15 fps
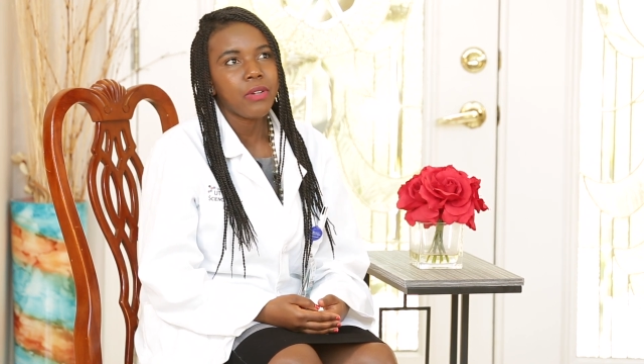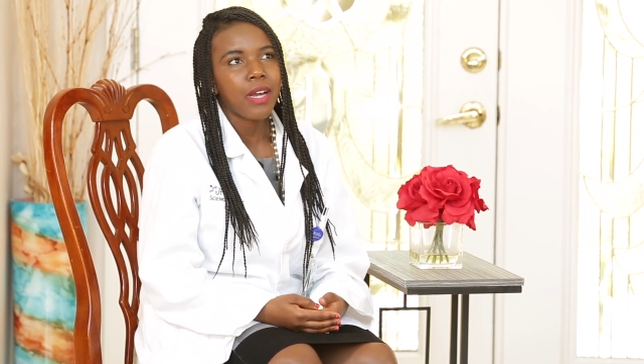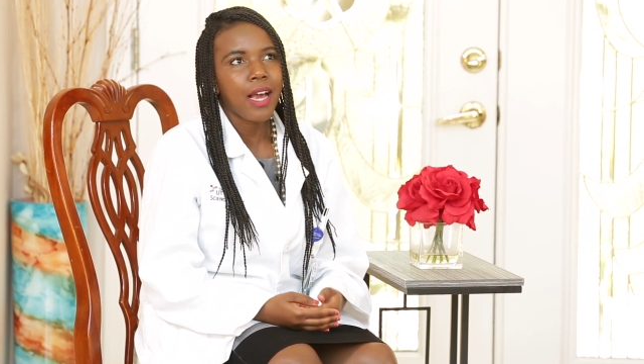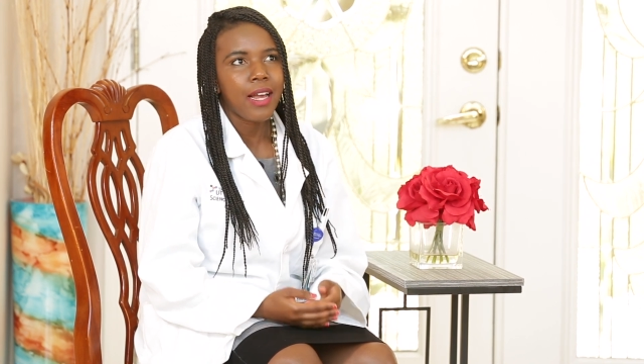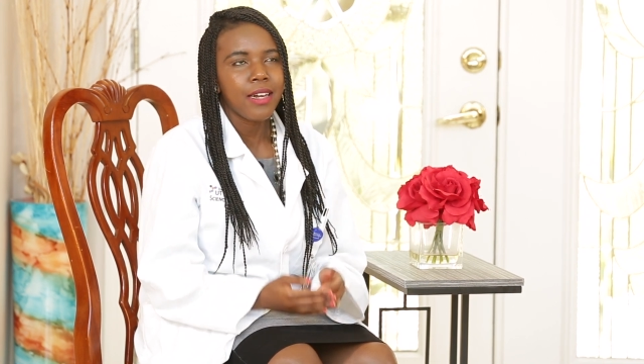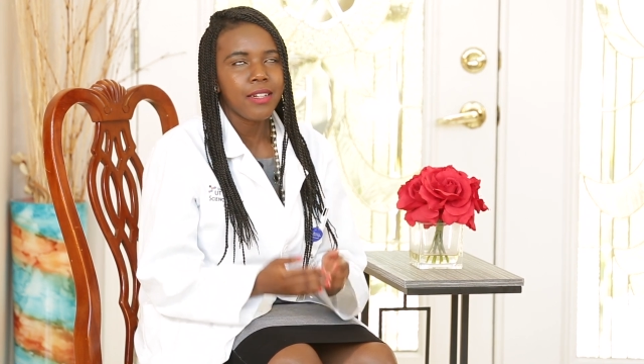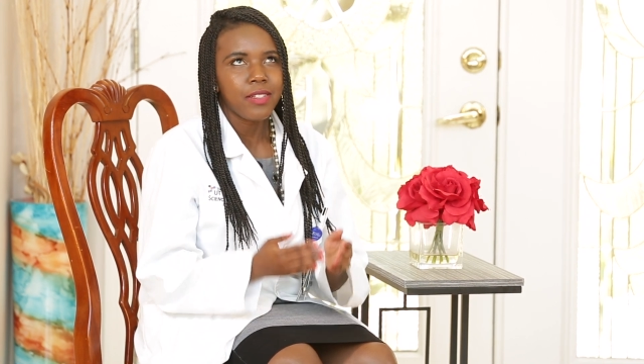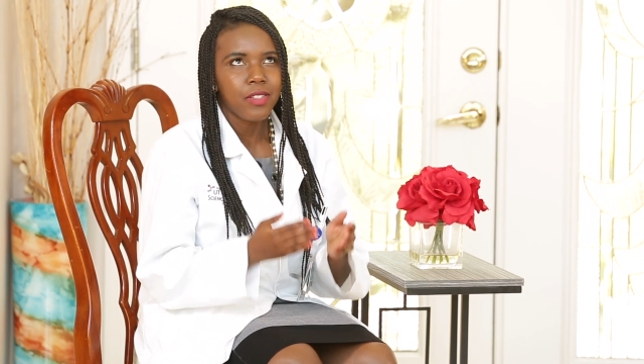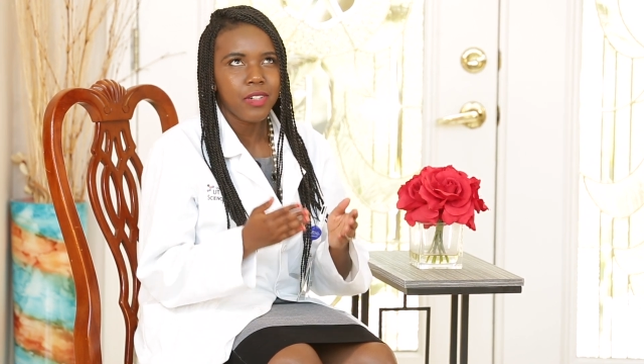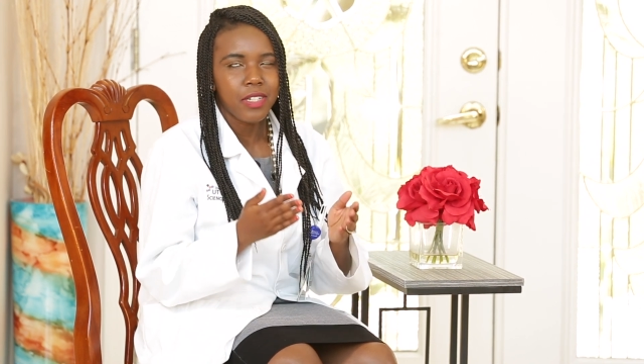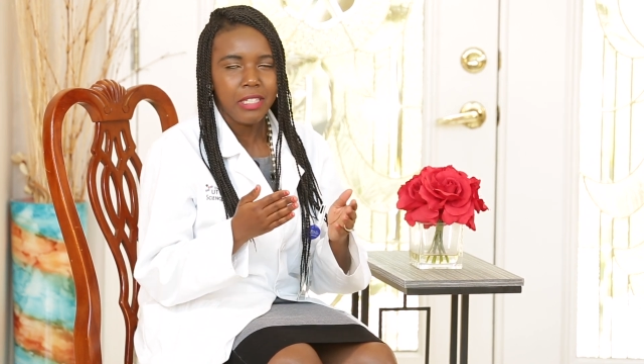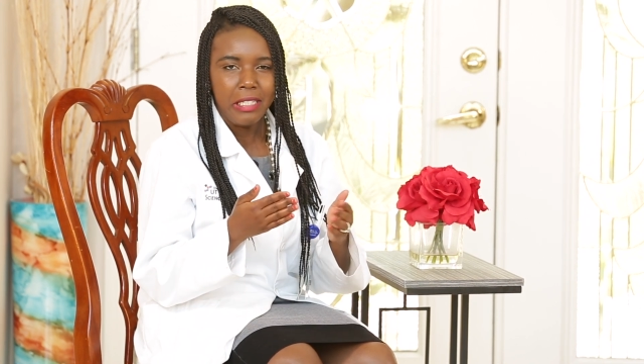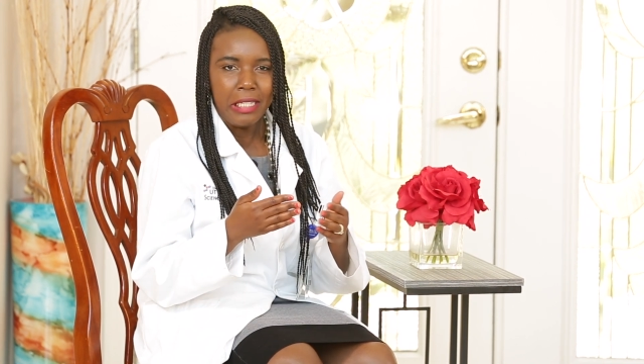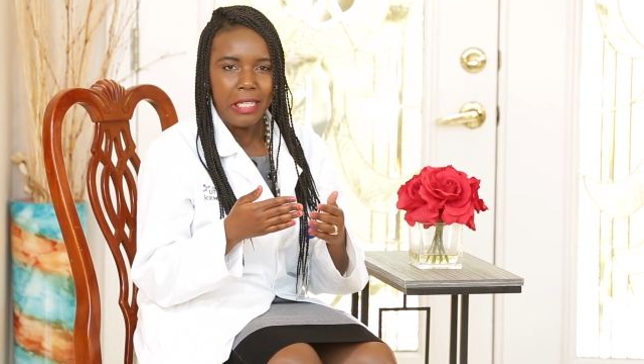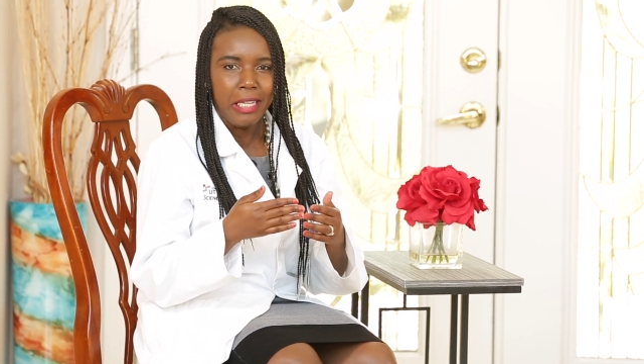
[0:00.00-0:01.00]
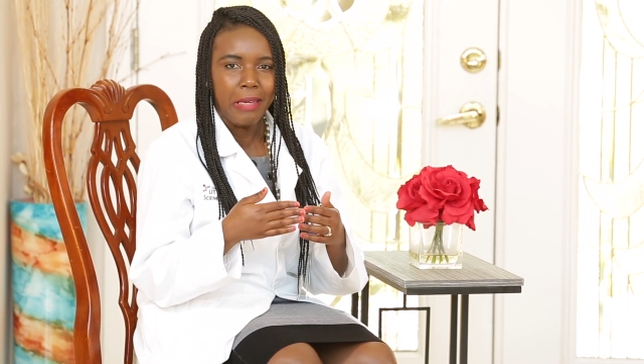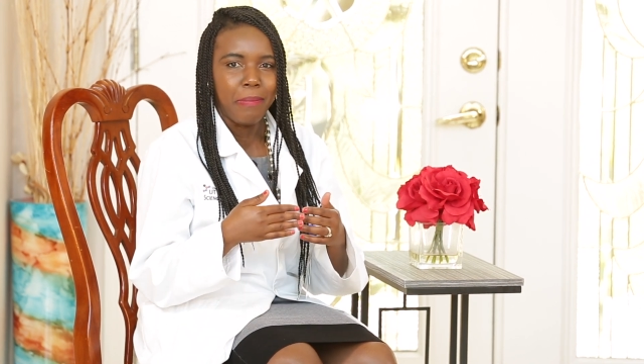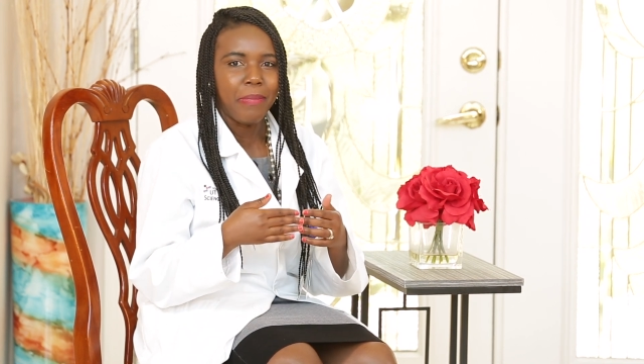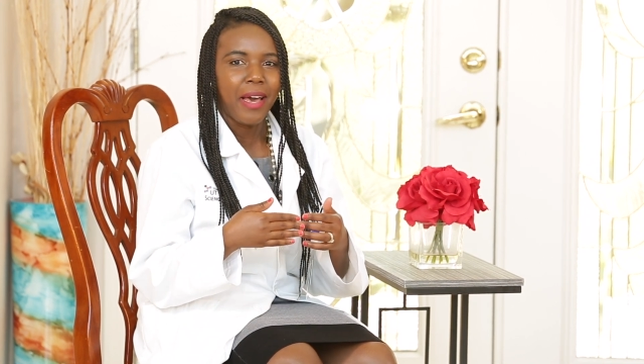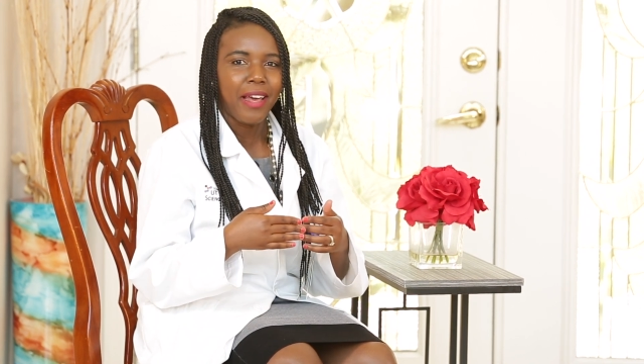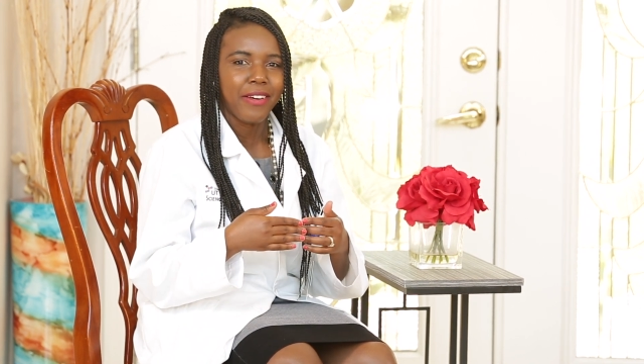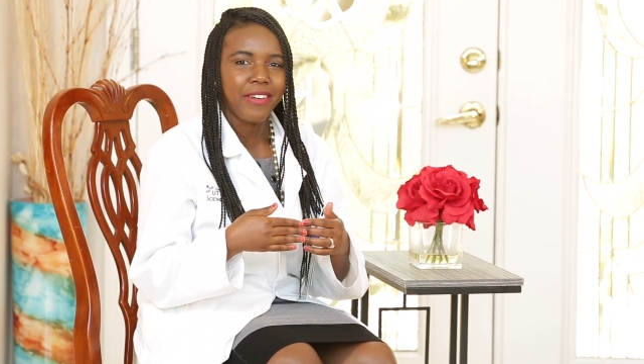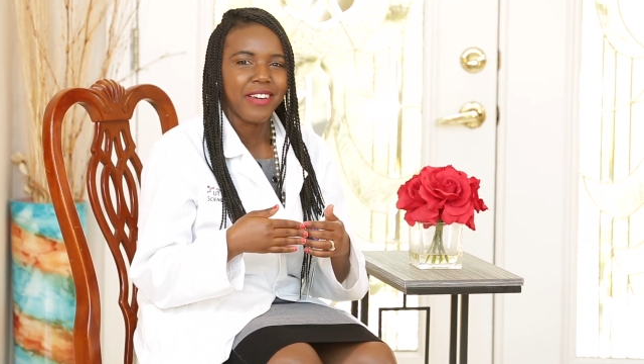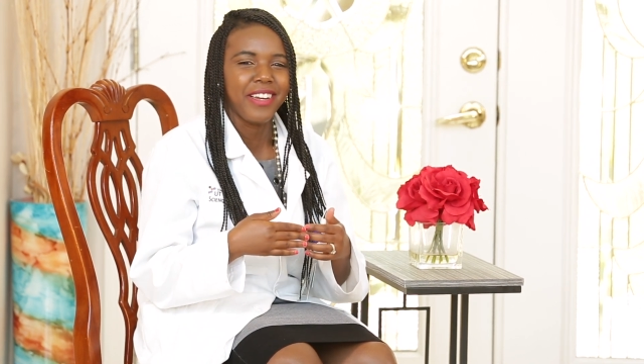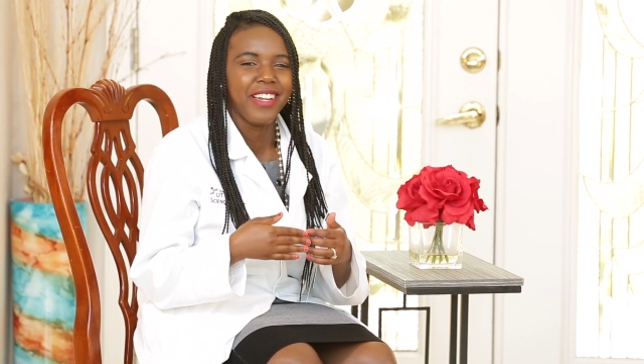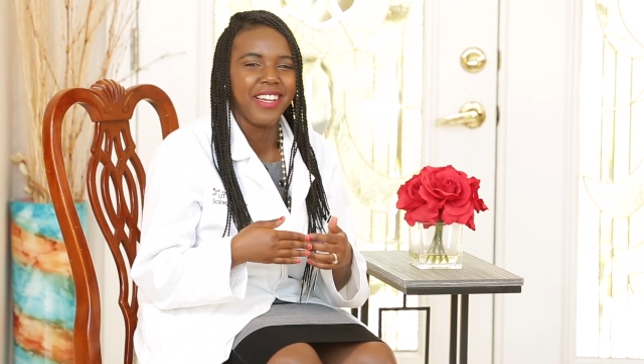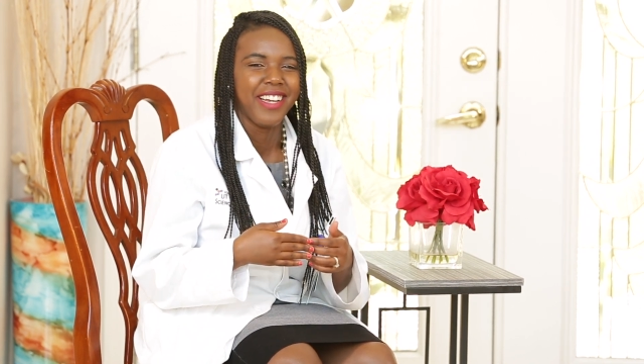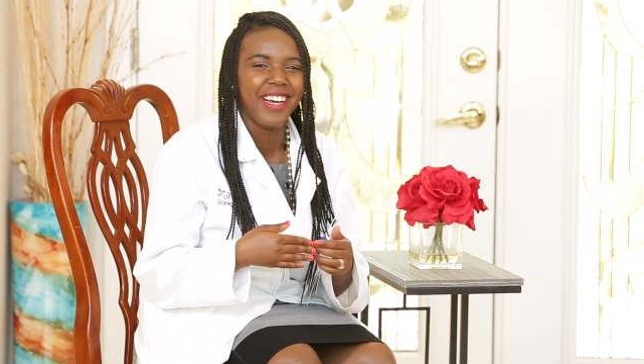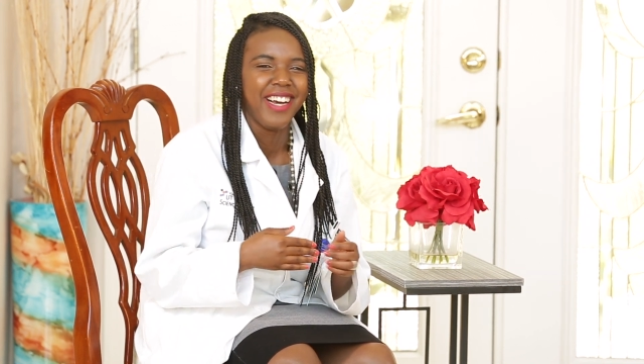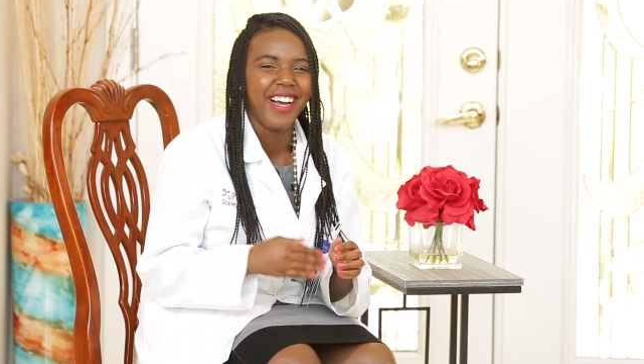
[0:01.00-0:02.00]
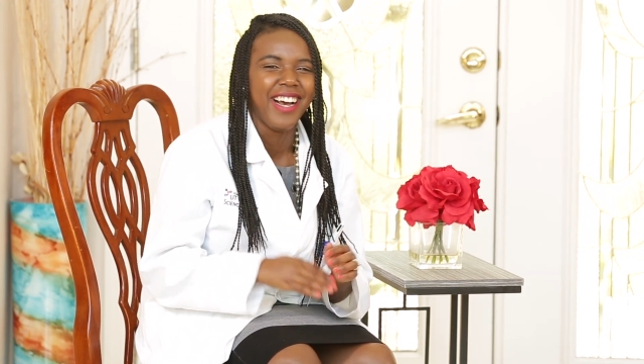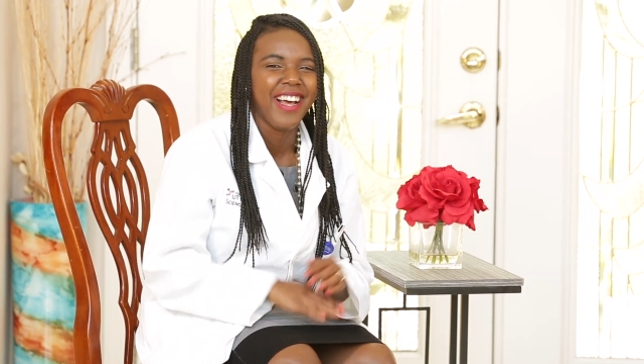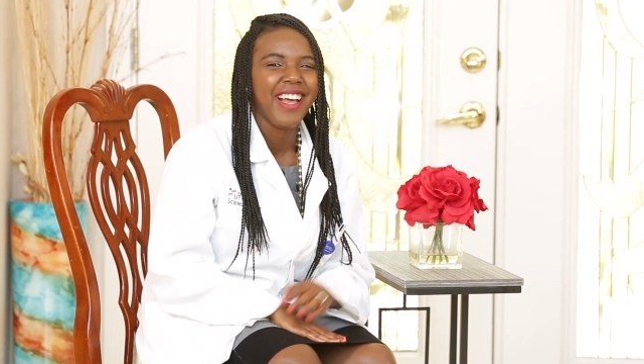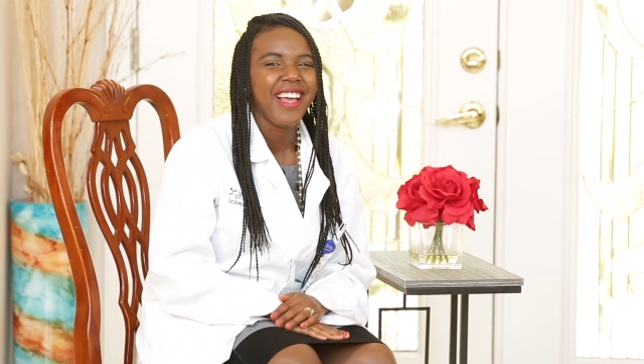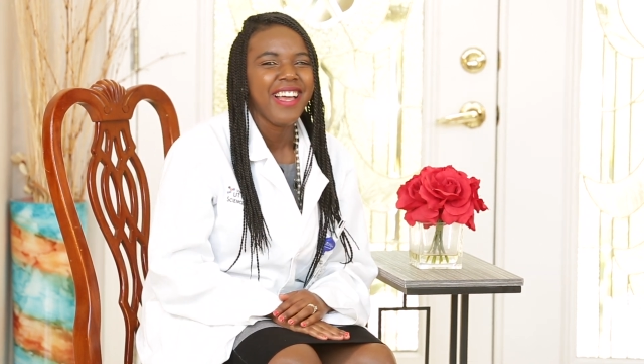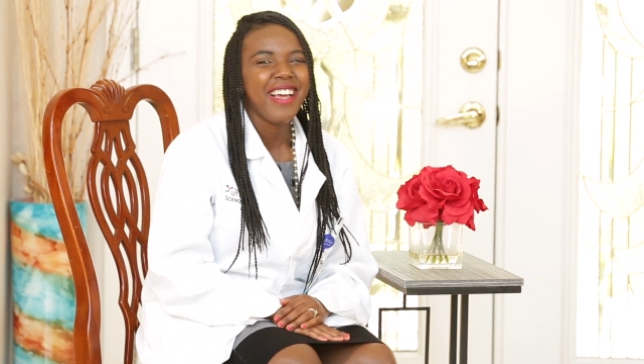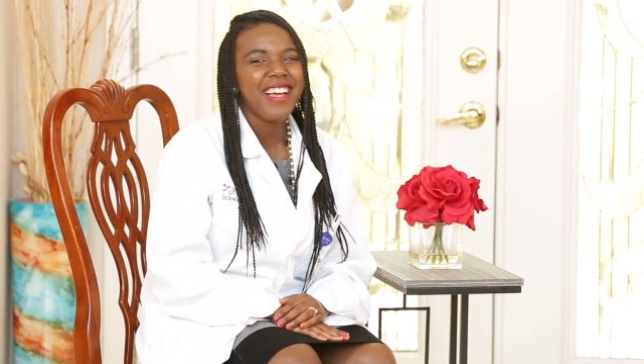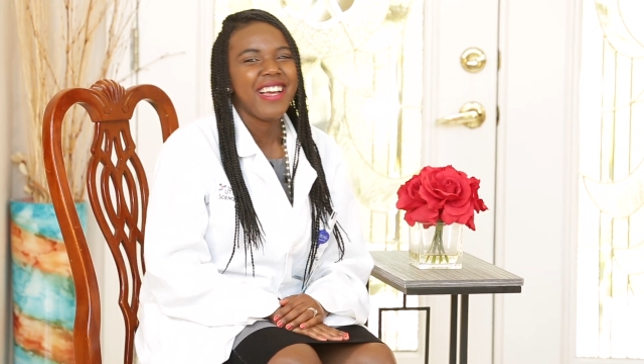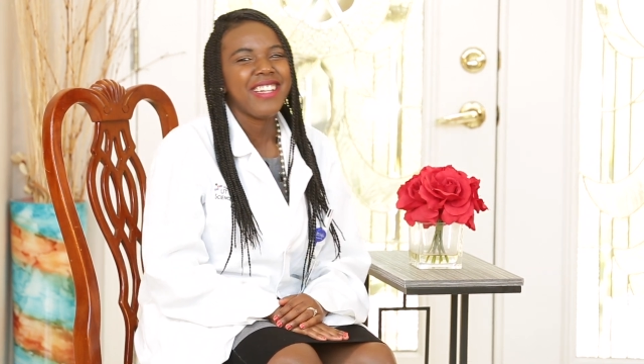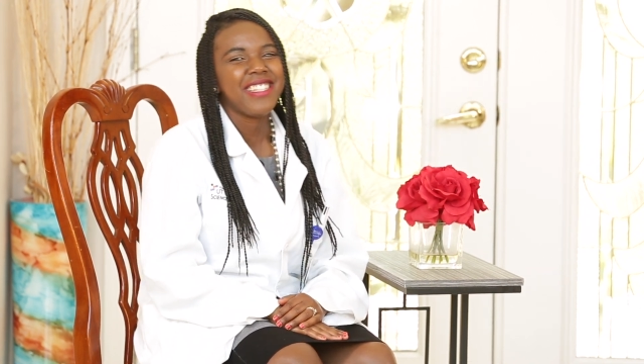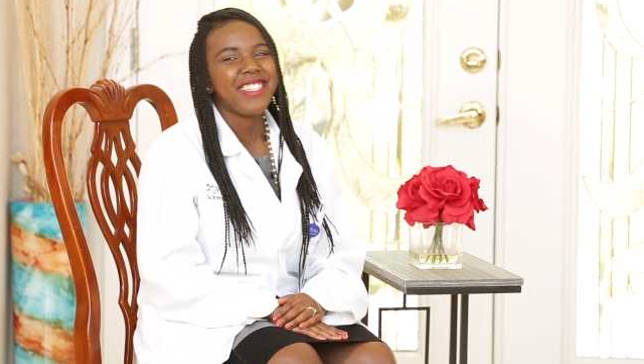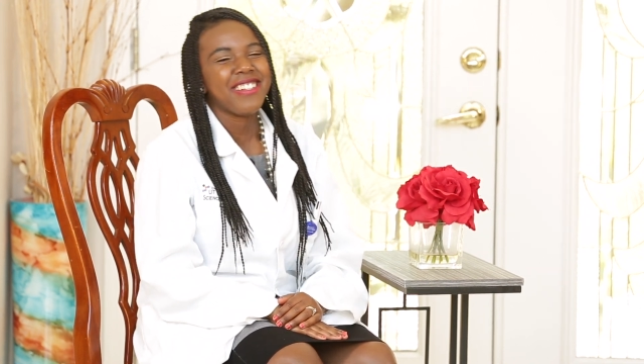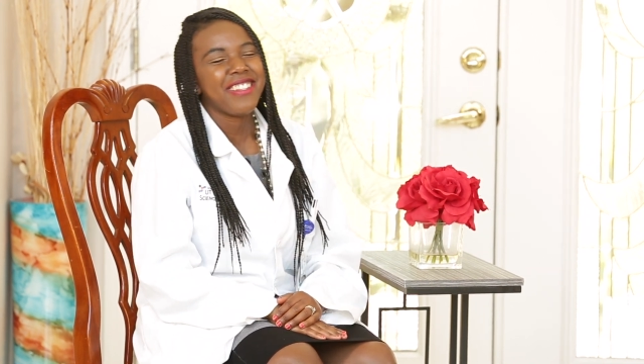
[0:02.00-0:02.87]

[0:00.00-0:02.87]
you'll kind of start seeing a pattern. And